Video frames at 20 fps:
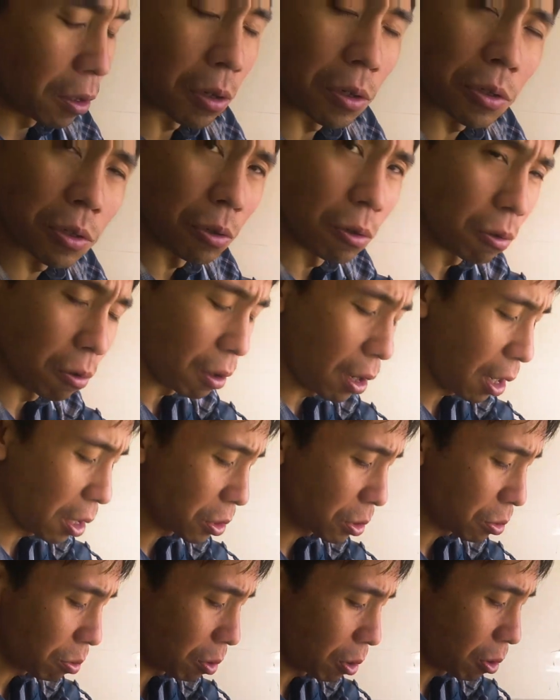So
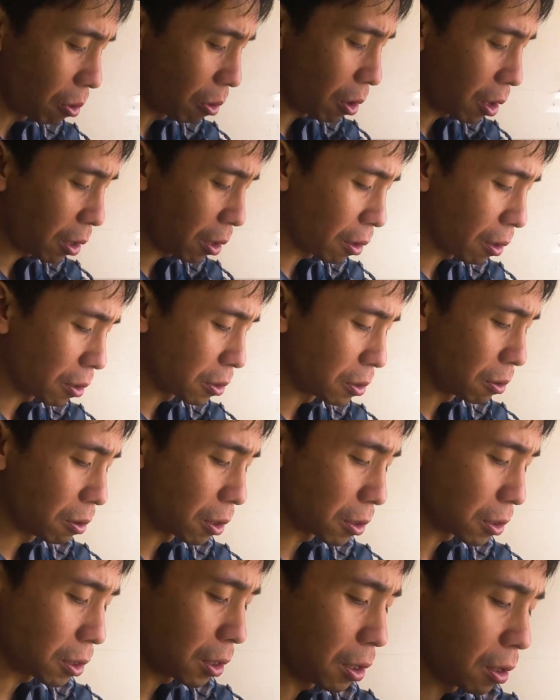as we're going, as you
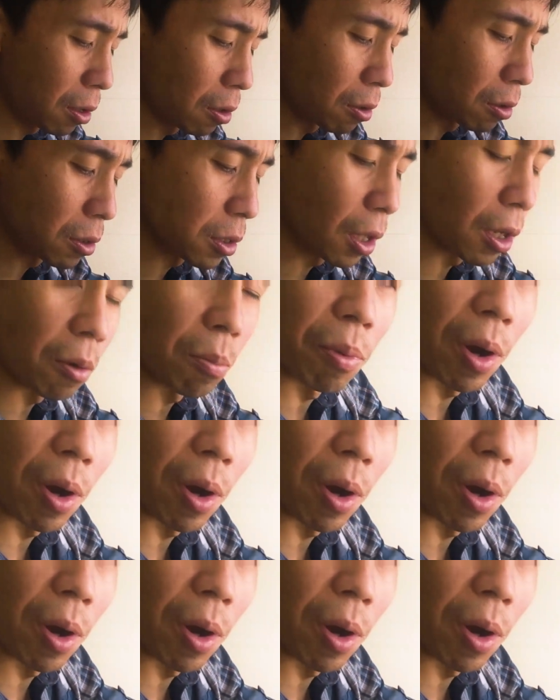can see, there's like